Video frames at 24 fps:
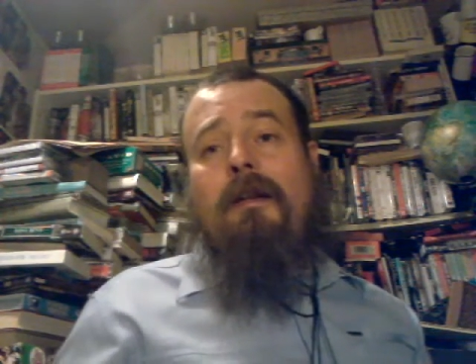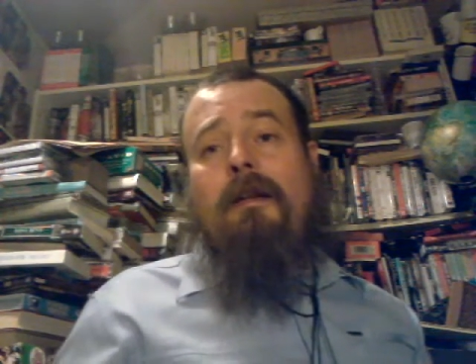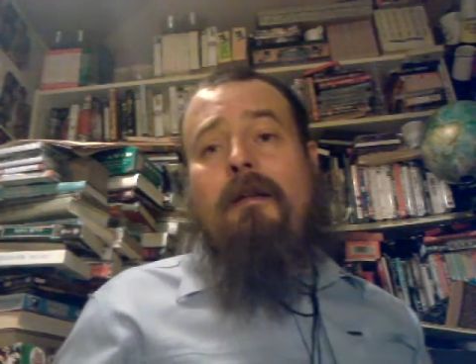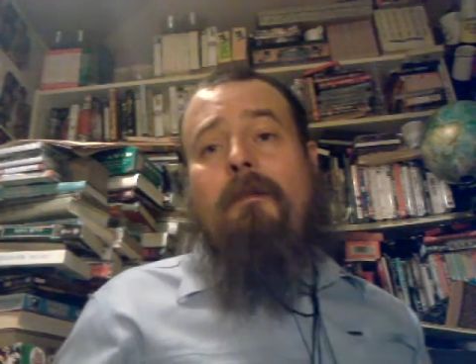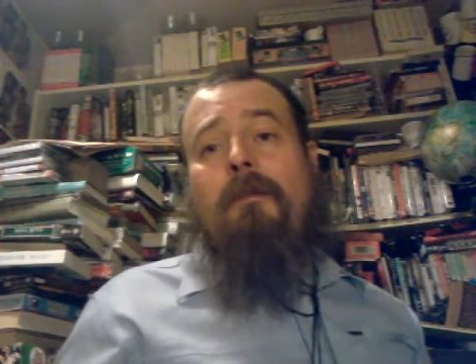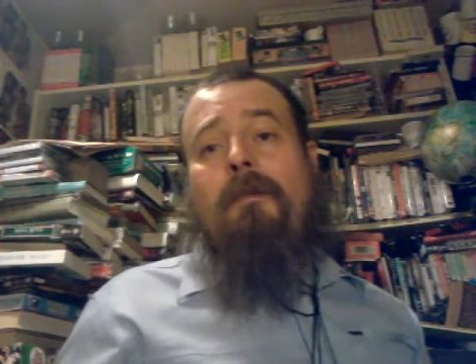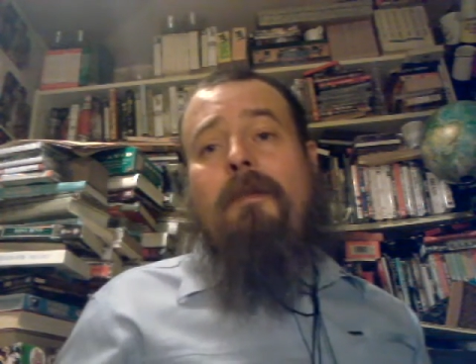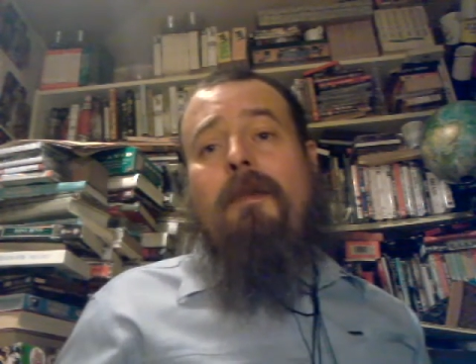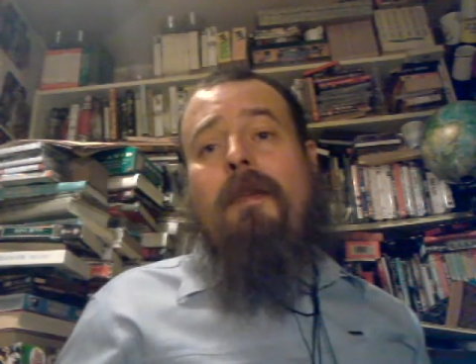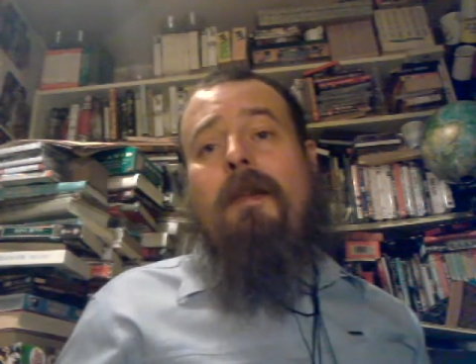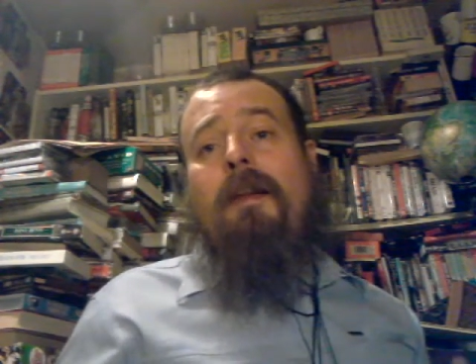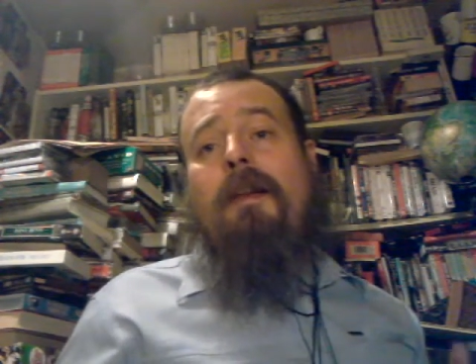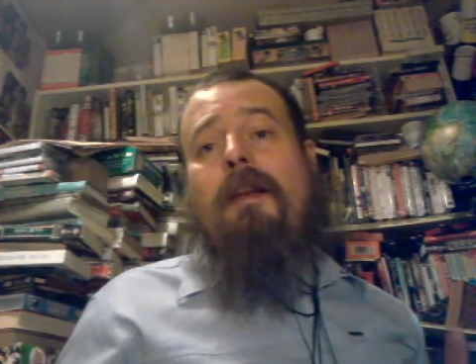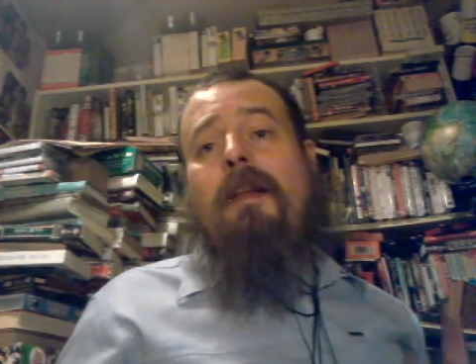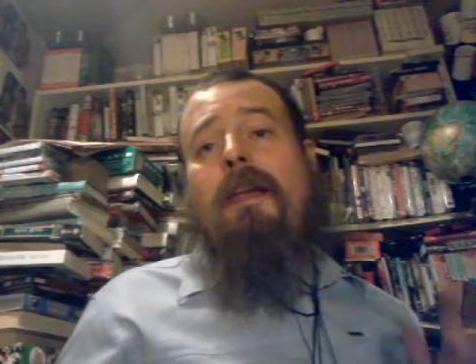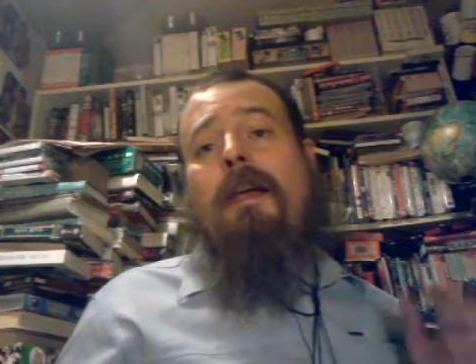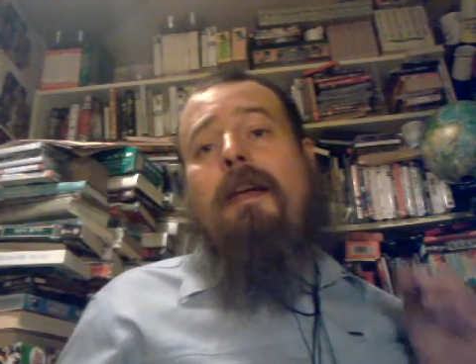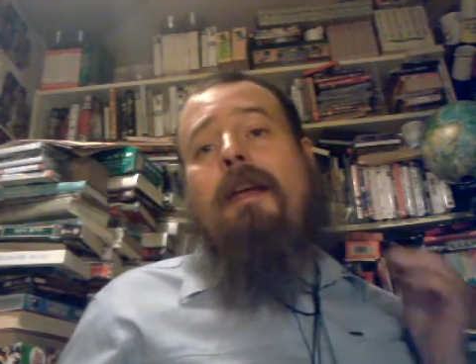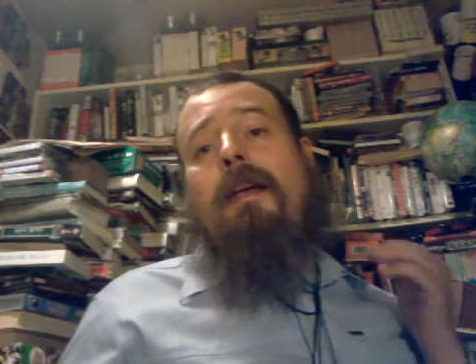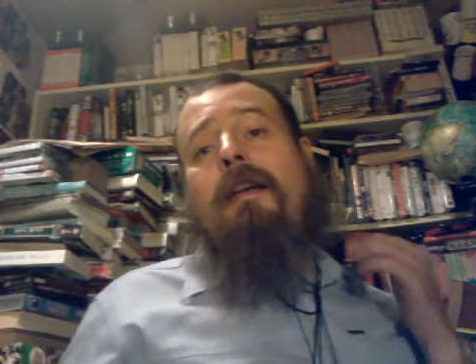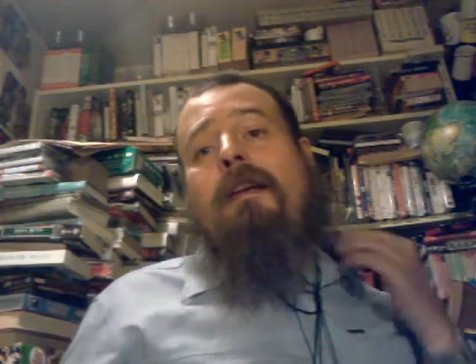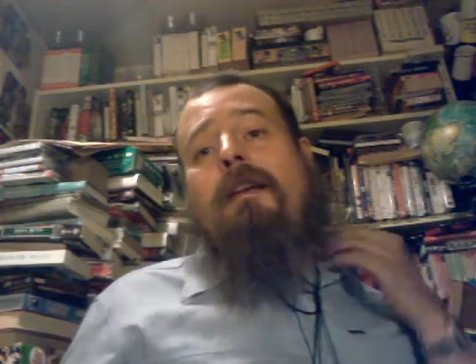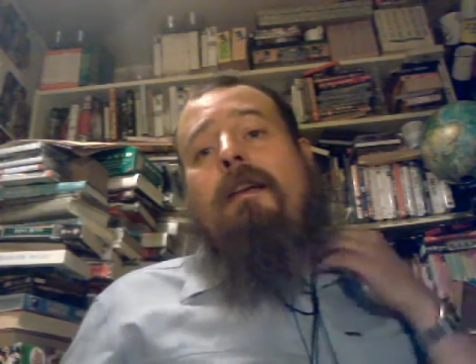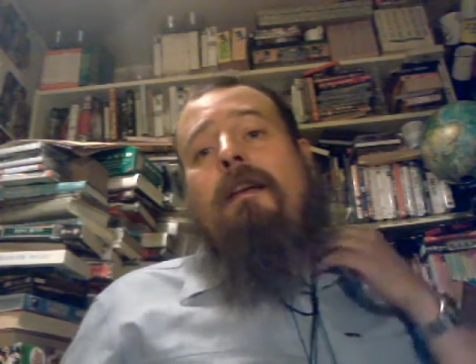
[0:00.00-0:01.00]
And
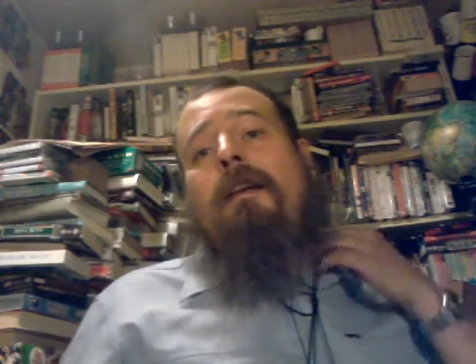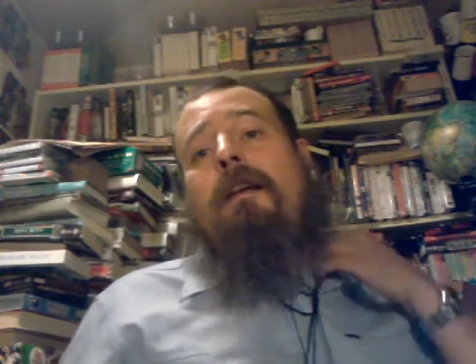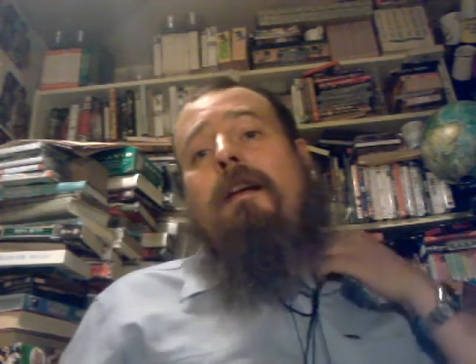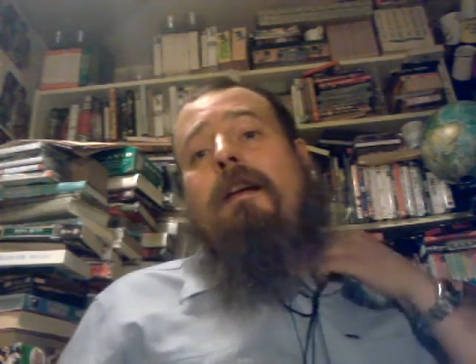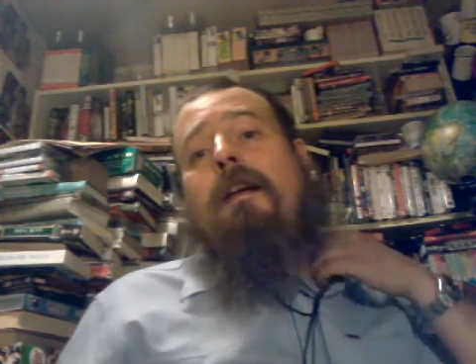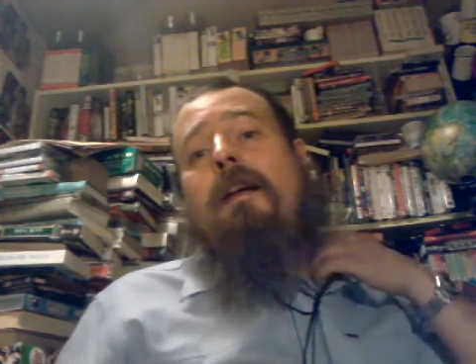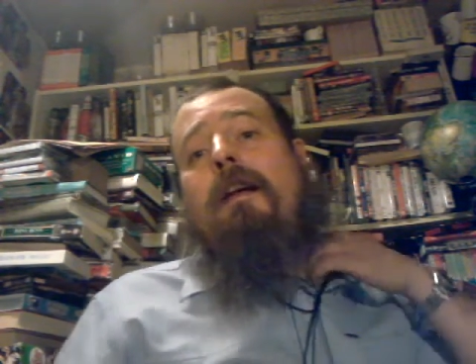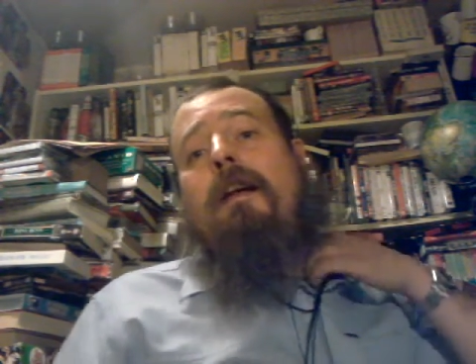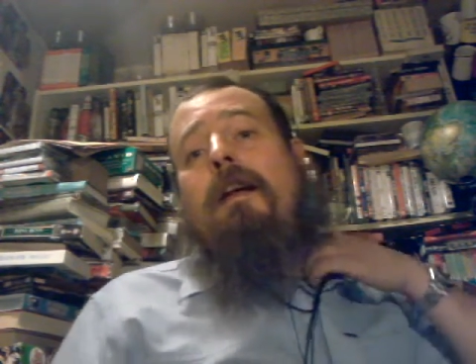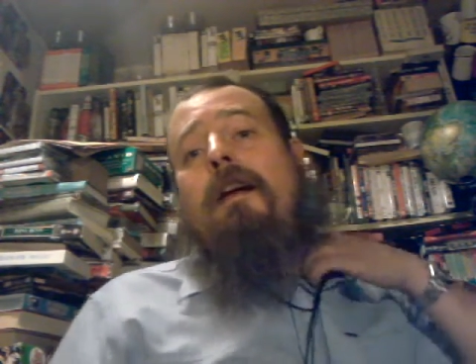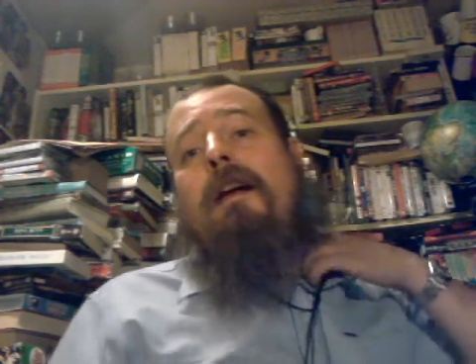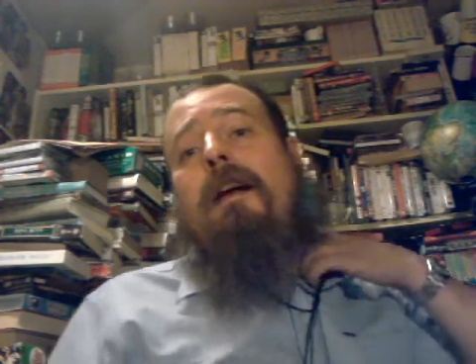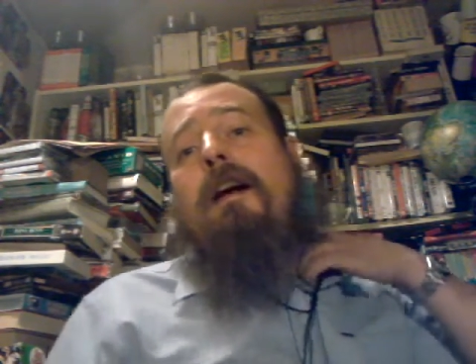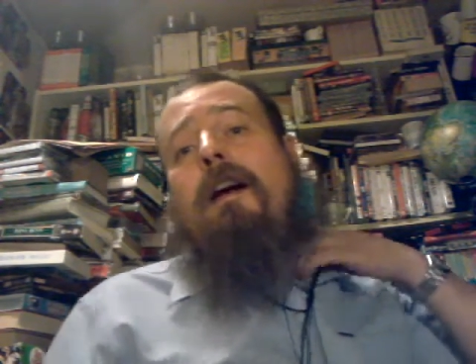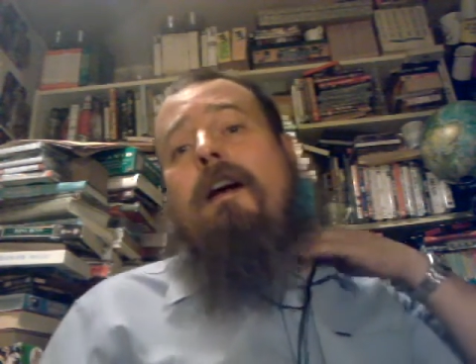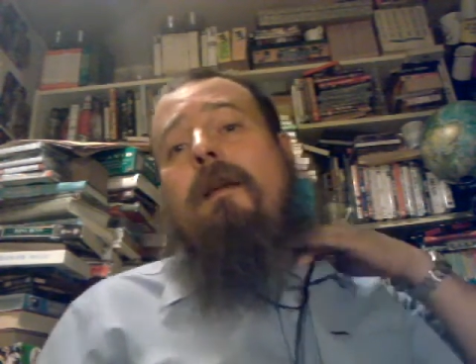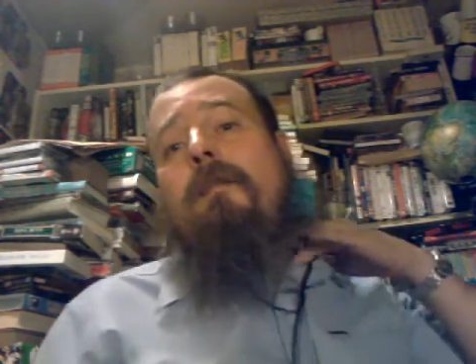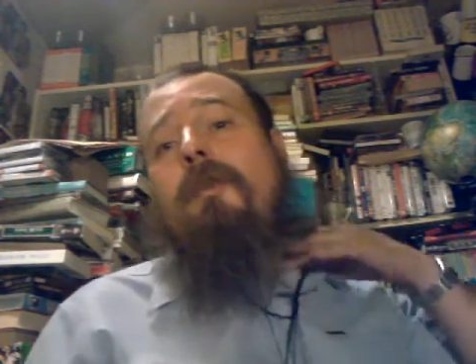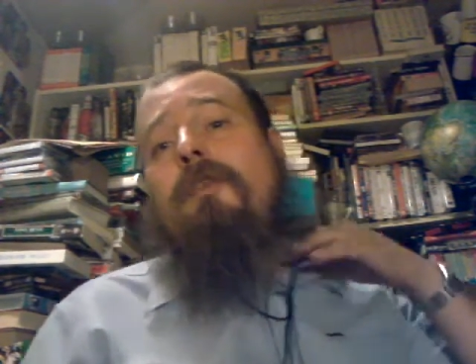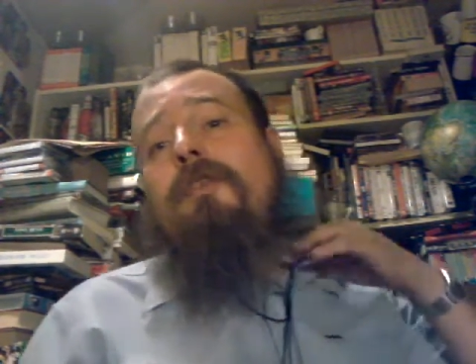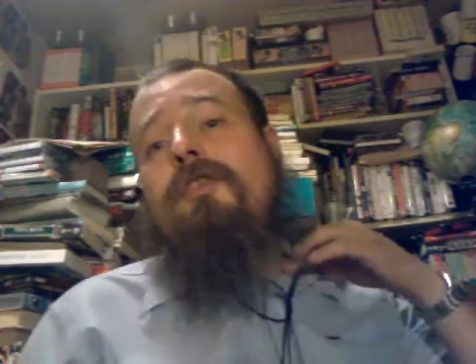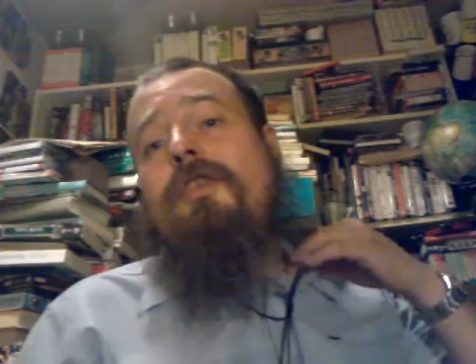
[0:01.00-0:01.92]
then I watched